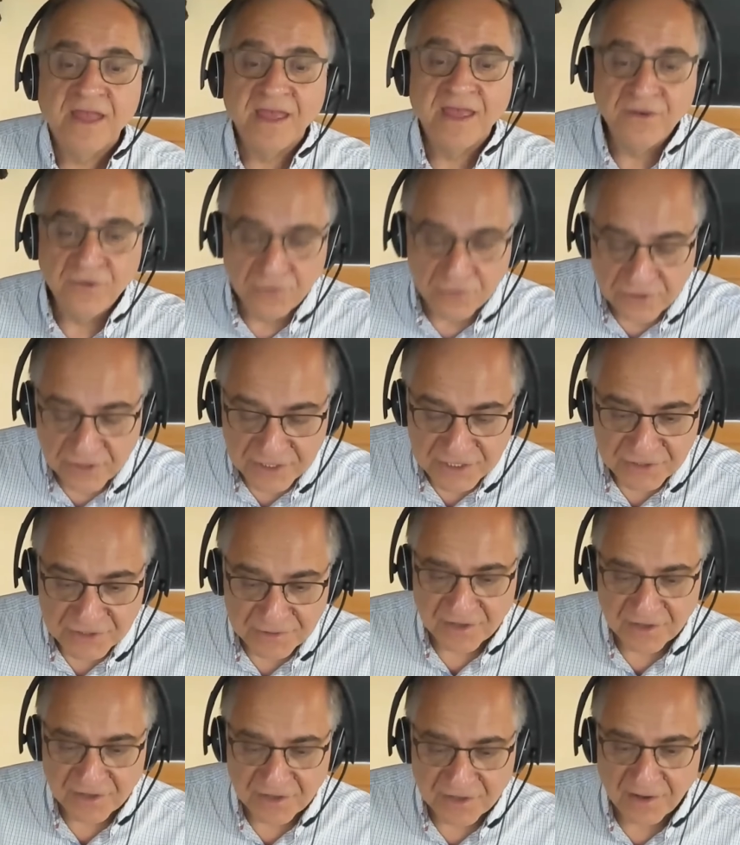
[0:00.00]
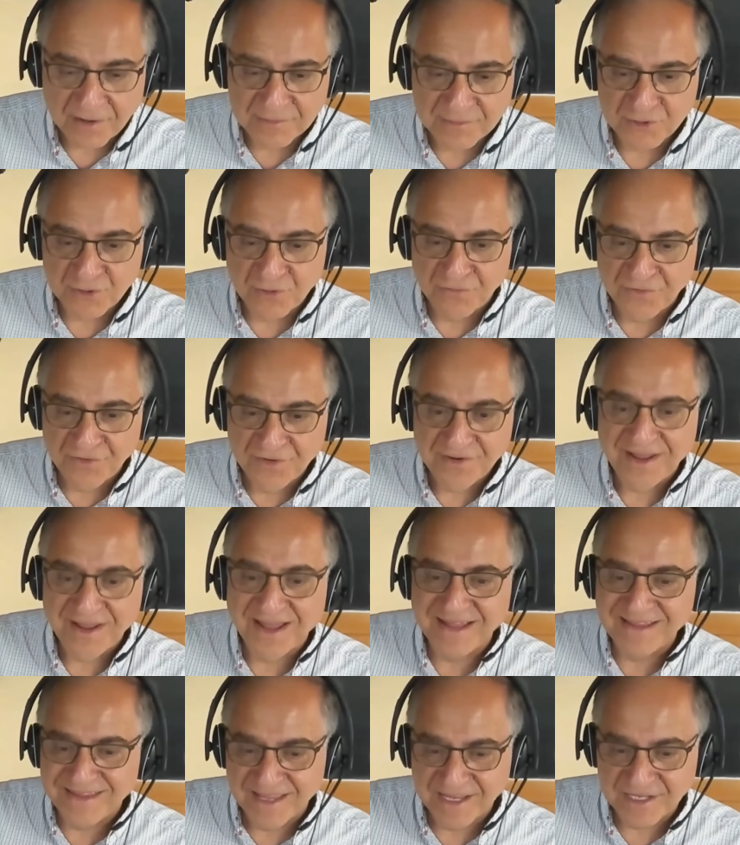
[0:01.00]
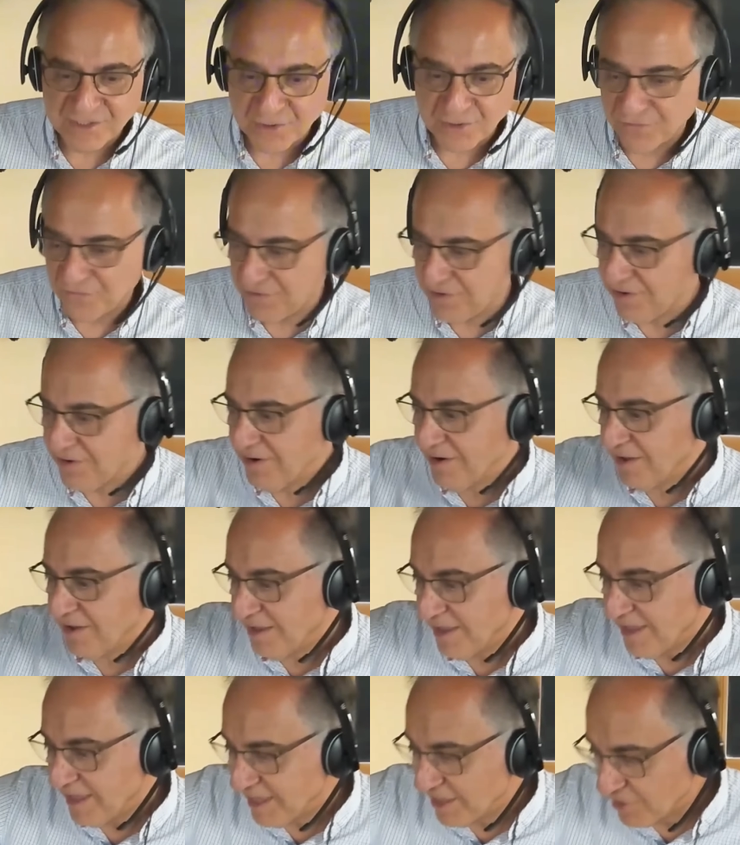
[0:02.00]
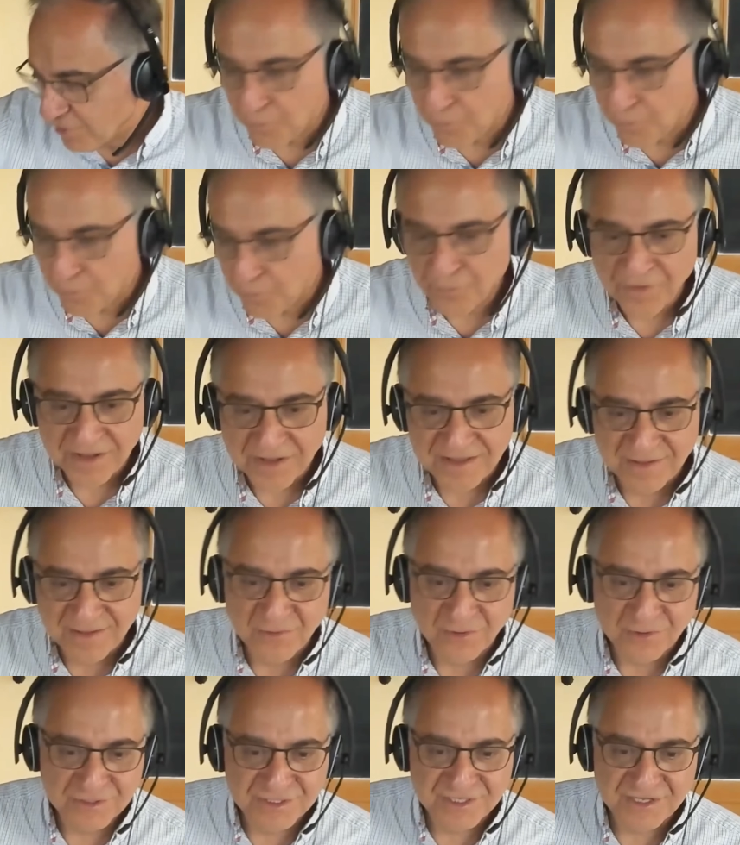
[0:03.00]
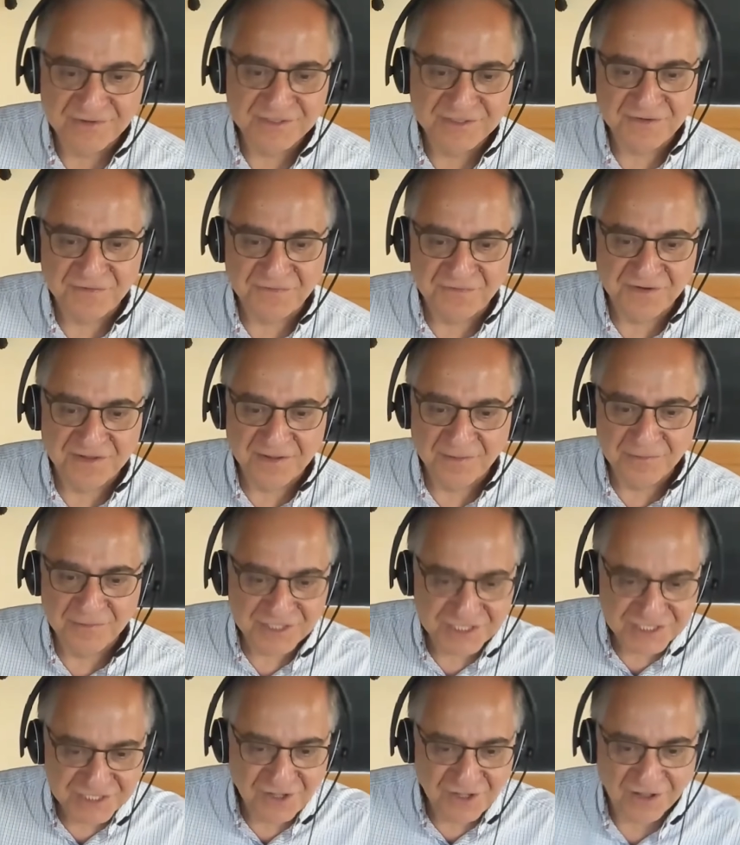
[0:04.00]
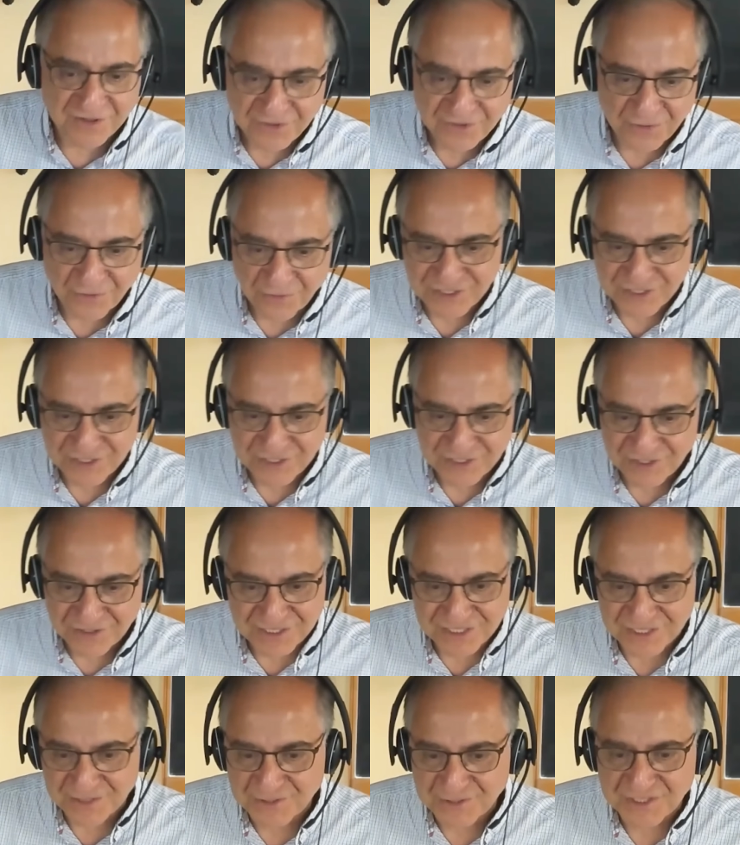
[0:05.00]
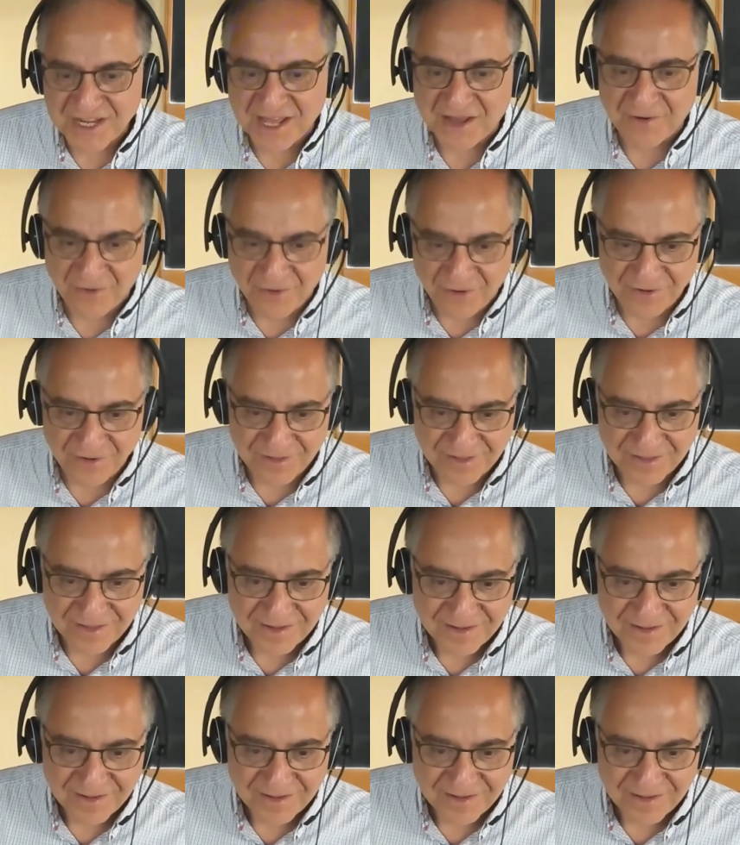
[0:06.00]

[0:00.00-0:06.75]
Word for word: a new description comes over and takes over, incorporating those degrees of freedom, which is not your original description at all.